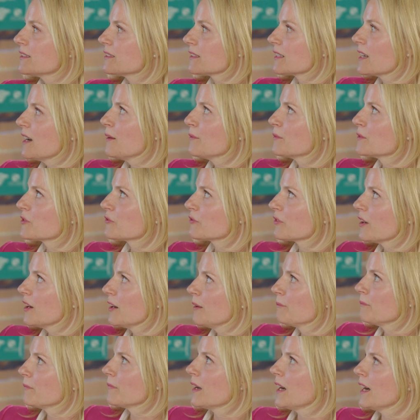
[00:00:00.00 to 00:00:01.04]
comes
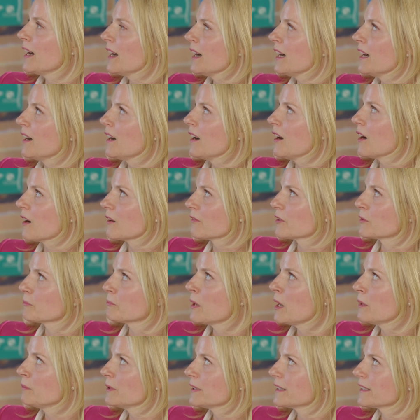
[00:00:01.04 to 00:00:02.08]
from Harvard
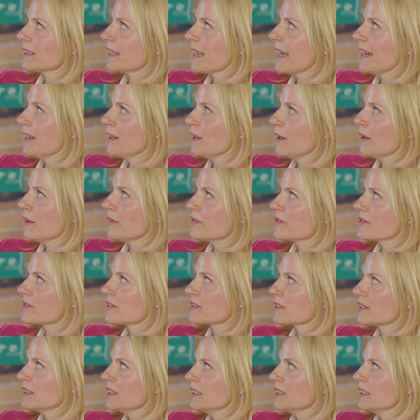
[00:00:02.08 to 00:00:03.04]
Public Health's